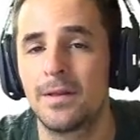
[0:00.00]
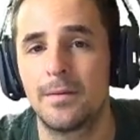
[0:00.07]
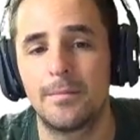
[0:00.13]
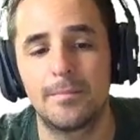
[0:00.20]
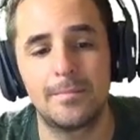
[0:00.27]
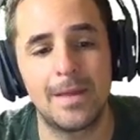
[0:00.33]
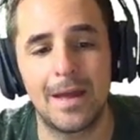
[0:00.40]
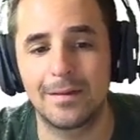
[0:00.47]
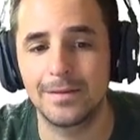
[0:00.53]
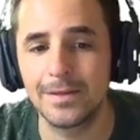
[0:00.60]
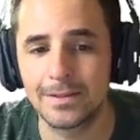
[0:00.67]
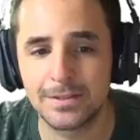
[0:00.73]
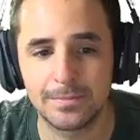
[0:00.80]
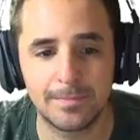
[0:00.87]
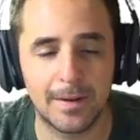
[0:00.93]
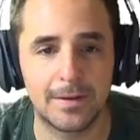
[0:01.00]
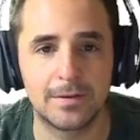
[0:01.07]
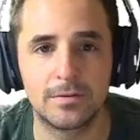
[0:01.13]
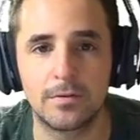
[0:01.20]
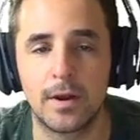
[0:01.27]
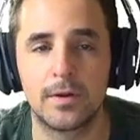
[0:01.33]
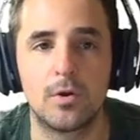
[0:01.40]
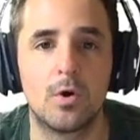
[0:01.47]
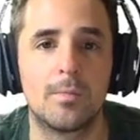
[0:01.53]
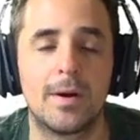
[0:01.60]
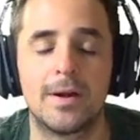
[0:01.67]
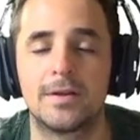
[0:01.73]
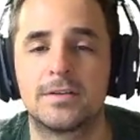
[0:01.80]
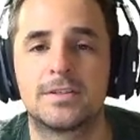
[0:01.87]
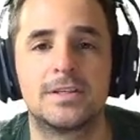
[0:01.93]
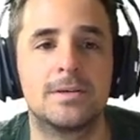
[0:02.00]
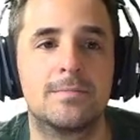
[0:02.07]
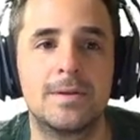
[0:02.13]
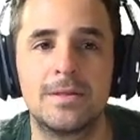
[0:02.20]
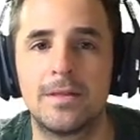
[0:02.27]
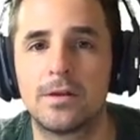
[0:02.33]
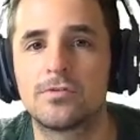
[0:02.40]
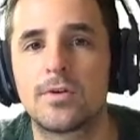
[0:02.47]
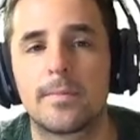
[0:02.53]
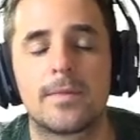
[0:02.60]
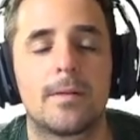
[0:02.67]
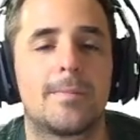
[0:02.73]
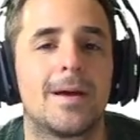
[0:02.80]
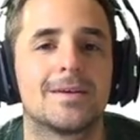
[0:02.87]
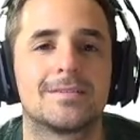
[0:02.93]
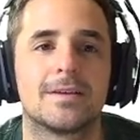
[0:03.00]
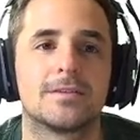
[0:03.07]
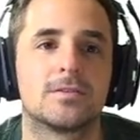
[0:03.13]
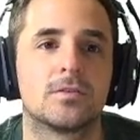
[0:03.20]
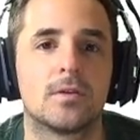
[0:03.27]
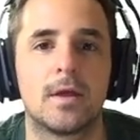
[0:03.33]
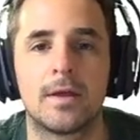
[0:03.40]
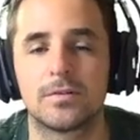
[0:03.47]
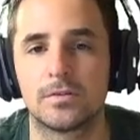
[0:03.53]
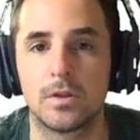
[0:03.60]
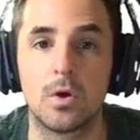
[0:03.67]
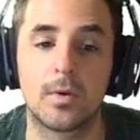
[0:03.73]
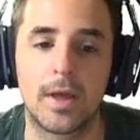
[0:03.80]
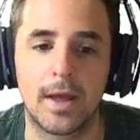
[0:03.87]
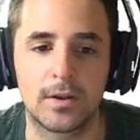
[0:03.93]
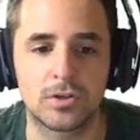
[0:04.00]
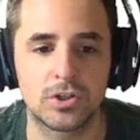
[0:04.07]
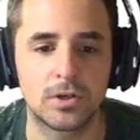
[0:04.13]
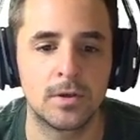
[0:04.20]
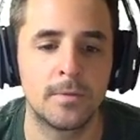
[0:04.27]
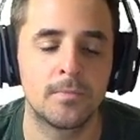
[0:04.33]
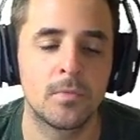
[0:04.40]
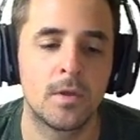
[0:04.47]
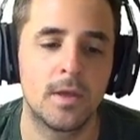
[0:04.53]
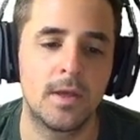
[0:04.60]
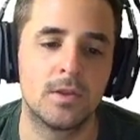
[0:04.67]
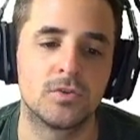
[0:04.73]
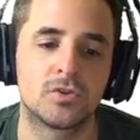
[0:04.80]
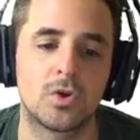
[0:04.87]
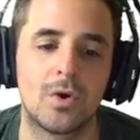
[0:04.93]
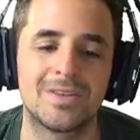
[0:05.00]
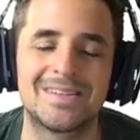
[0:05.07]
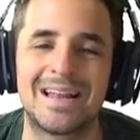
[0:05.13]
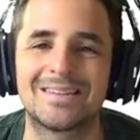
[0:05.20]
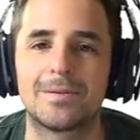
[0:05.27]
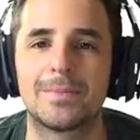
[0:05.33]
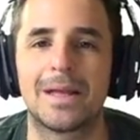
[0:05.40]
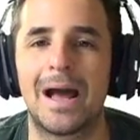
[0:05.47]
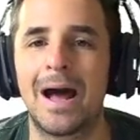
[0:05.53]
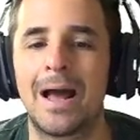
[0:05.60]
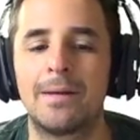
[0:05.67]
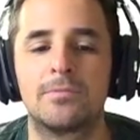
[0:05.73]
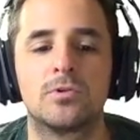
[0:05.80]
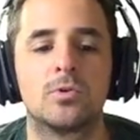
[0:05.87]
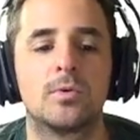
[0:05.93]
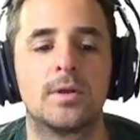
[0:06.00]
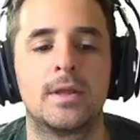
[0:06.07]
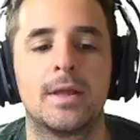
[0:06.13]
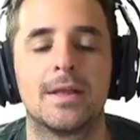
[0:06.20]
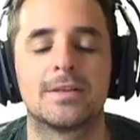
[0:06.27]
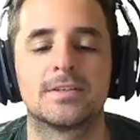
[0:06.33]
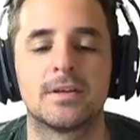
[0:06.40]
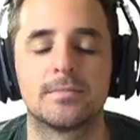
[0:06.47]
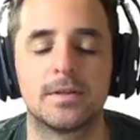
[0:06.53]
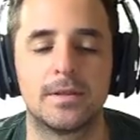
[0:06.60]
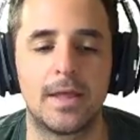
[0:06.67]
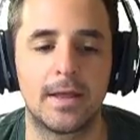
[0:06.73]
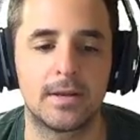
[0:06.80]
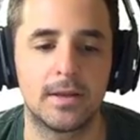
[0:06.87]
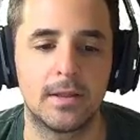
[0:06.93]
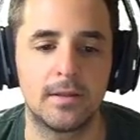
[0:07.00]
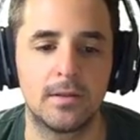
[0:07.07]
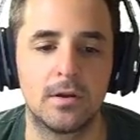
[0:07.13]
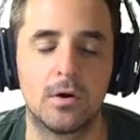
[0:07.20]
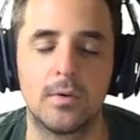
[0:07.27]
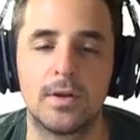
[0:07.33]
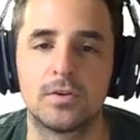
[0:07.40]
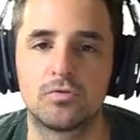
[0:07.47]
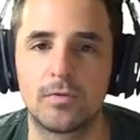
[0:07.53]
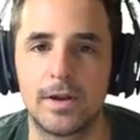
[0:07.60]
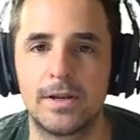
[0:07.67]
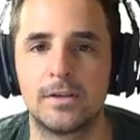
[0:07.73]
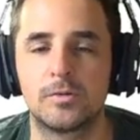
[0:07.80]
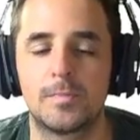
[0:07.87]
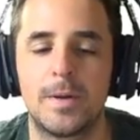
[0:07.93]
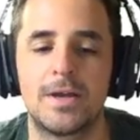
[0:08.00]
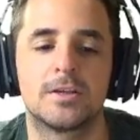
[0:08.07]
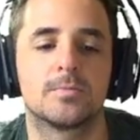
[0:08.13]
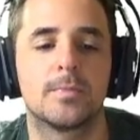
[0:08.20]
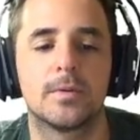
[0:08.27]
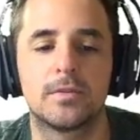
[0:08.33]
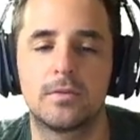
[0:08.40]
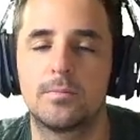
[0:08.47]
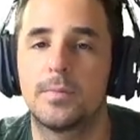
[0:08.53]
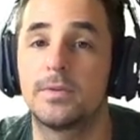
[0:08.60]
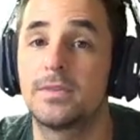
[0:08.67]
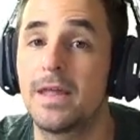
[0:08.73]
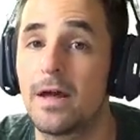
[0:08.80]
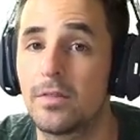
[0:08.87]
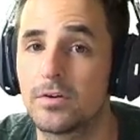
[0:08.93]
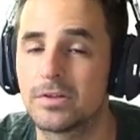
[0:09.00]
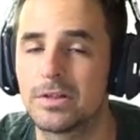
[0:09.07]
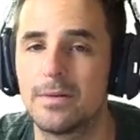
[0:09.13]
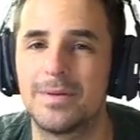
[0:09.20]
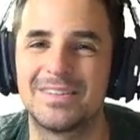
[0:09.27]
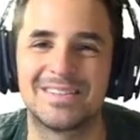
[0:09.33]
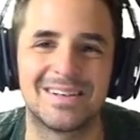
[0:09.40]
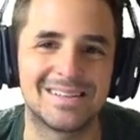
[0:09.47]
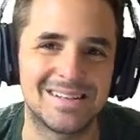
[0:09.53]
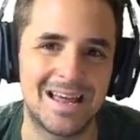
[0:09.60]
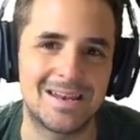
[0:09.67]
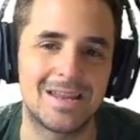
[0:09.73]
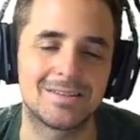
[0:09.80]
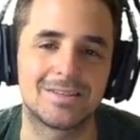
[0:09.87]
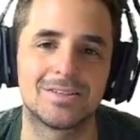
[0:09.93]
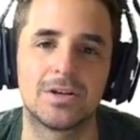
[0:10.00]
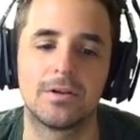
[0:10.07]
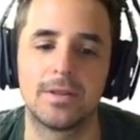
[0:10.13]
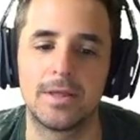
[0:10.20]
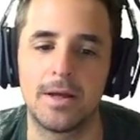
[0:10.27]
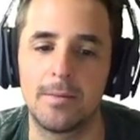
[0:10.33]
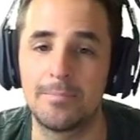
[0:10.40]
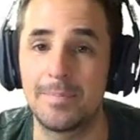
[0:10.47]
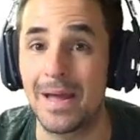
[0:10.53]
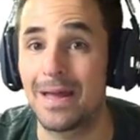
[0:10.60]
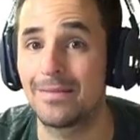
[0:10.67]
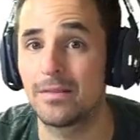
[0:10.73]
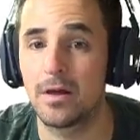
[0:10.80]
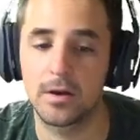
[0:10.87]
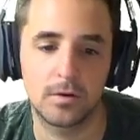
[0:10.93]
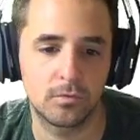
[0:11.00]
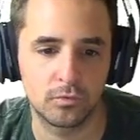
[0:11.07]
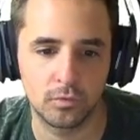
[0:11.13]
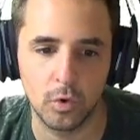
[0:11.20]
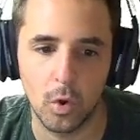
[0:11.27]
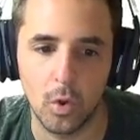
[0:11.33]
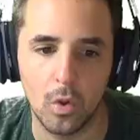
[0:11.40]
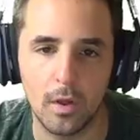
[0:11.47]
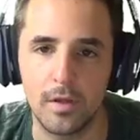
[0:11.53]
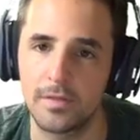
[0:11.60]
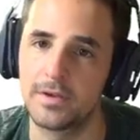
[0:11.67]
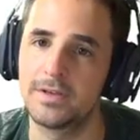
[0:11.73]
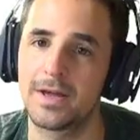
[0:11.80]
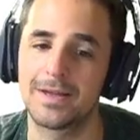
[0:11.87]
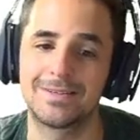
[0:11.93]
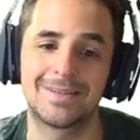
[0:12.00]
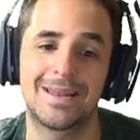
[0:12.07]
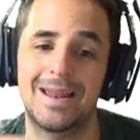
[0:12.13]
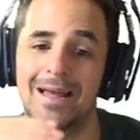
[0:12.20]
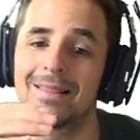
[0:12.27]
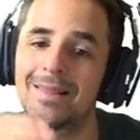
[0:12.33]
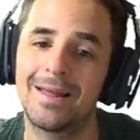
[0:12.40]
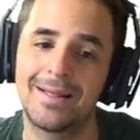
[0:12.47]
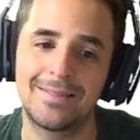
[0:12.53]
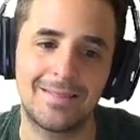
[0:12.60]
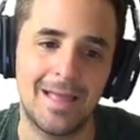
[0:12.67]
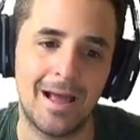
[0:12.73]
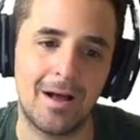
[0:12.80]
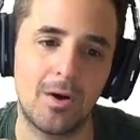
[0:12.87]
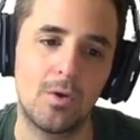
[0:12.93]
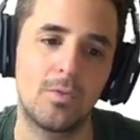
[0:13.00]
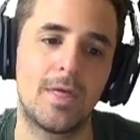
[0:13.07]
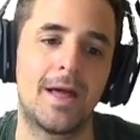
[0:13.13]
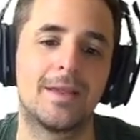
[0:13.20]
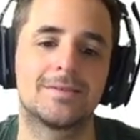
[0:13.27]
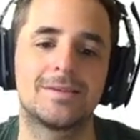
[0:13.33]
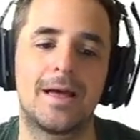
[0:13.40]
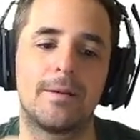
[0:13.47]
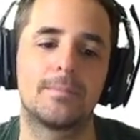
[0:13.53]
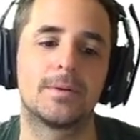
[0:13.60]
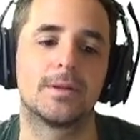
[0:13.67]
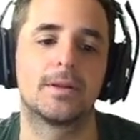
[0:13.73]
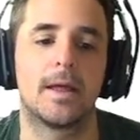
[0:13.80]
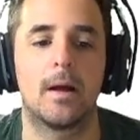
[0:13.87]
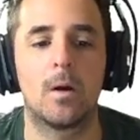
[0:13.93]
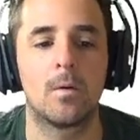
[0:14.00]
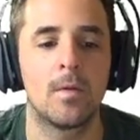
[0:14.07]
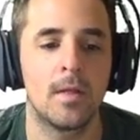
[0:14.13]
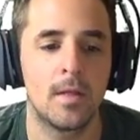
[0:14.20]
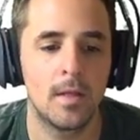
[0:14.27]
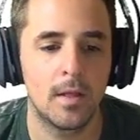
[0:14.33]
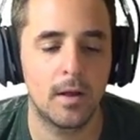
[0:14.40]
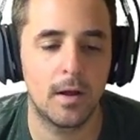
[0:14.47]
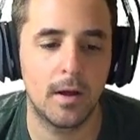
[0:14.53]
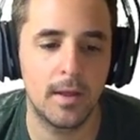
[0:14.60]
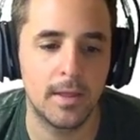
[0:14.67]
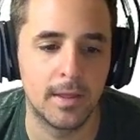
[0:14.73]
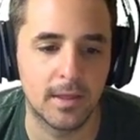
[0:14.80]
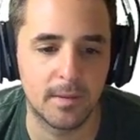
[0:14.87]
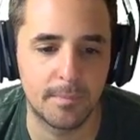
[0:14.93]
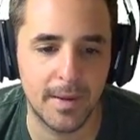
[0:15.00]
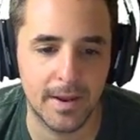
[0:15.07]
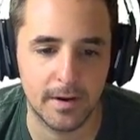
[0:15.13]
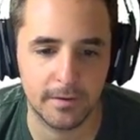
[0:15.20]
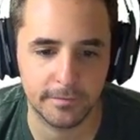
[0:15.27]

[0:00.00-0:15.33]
yeah, at least my I know my CB that dropped that pass has has low catch. And so it's not something I'm doing. It's something that you know is ratings based, but but now there's limits, and it's not necessarily a bad luck roll of the dice. And I like how that's happening now, uh, in competitive